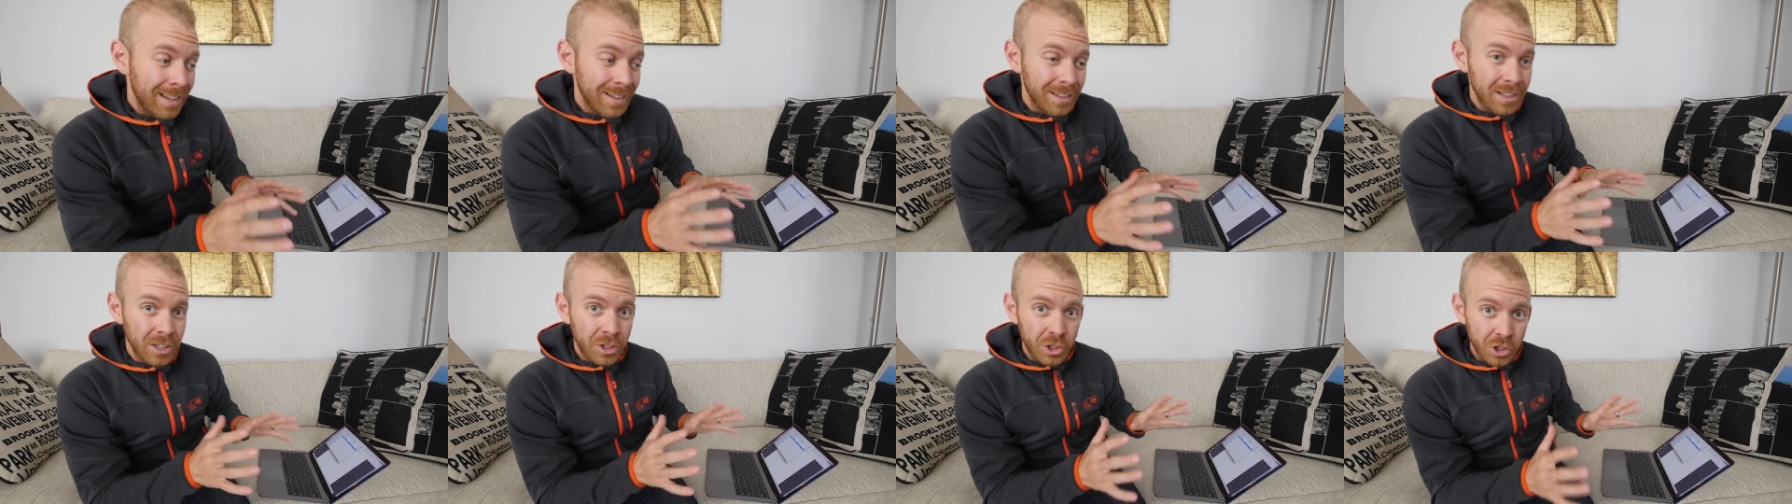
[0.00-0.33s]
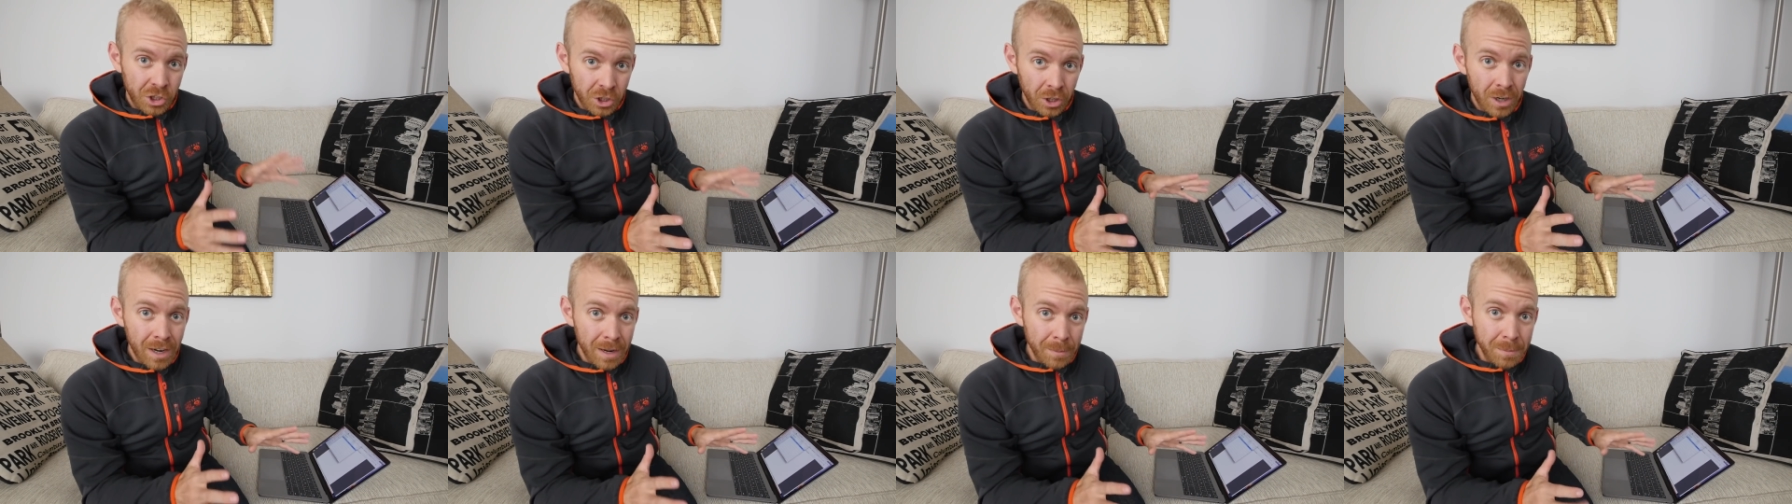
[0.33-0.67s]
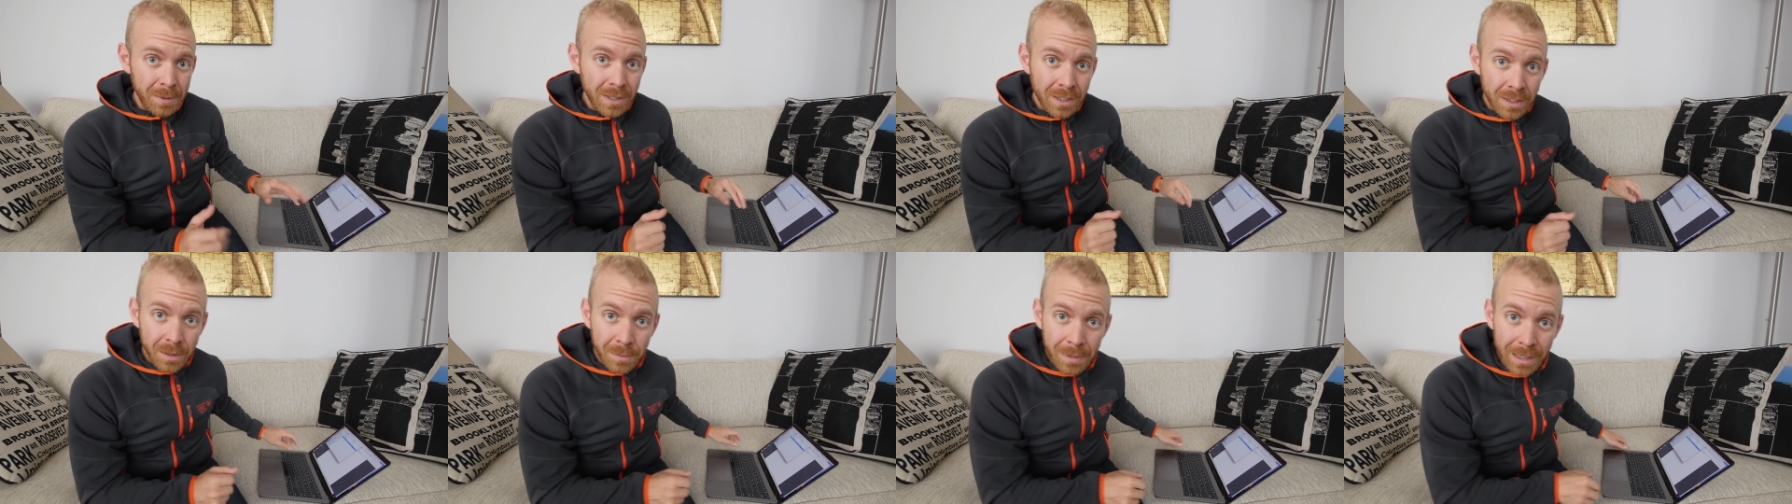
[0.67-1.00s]
the
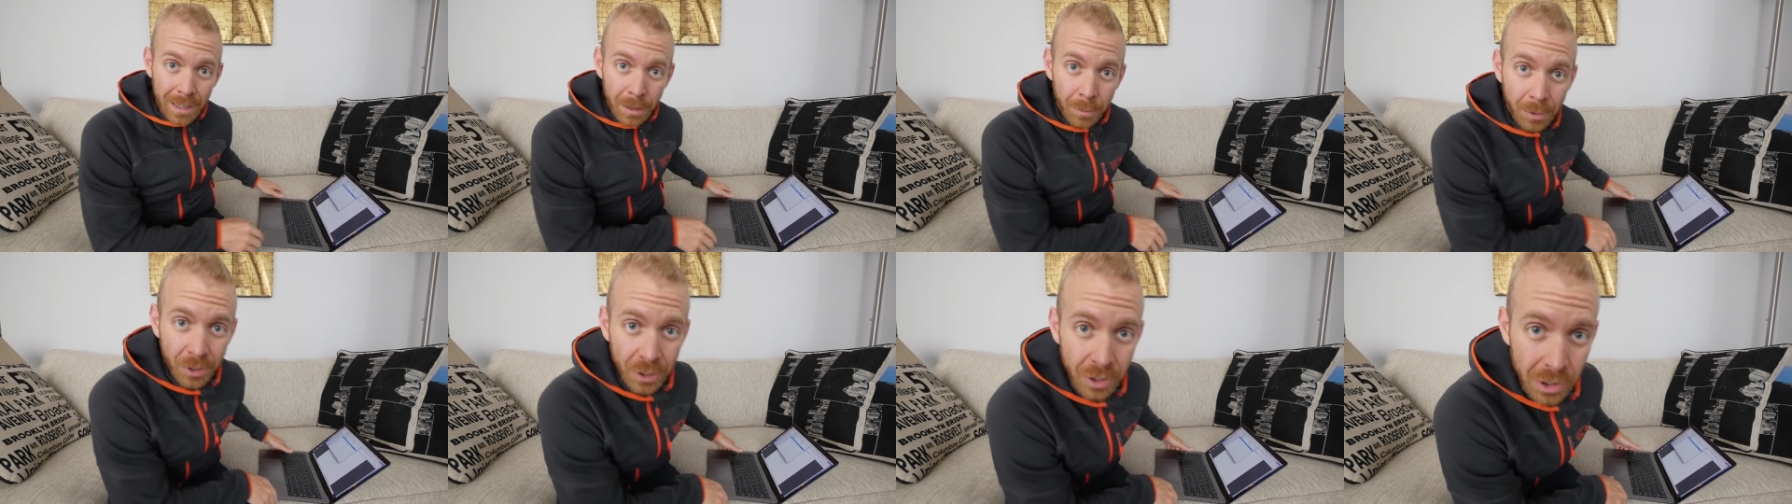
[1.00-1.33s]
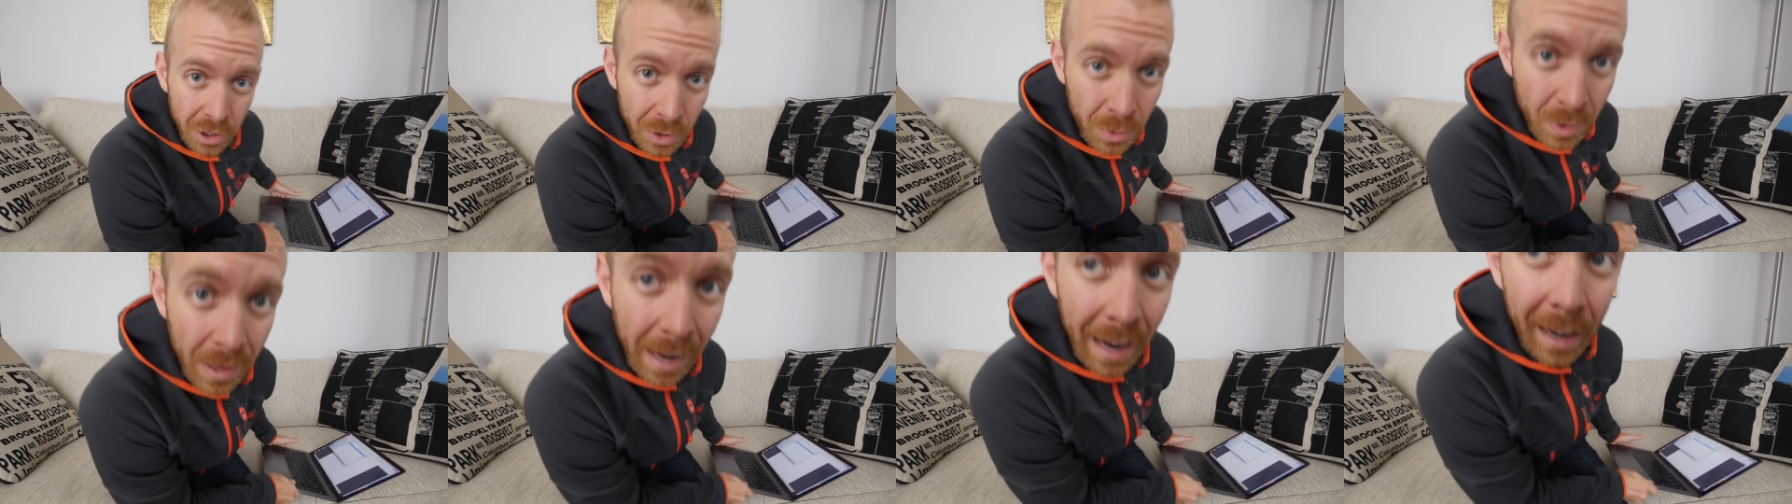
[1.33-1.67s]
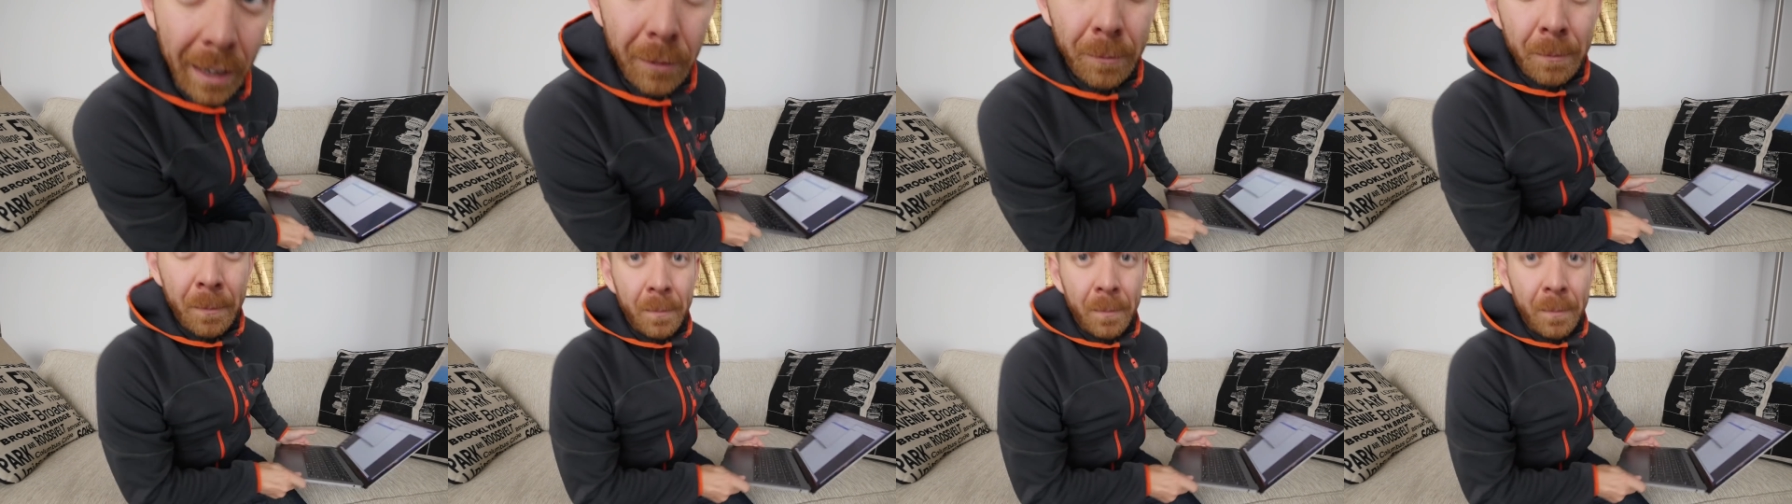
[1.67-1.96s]
chops to be able to do that.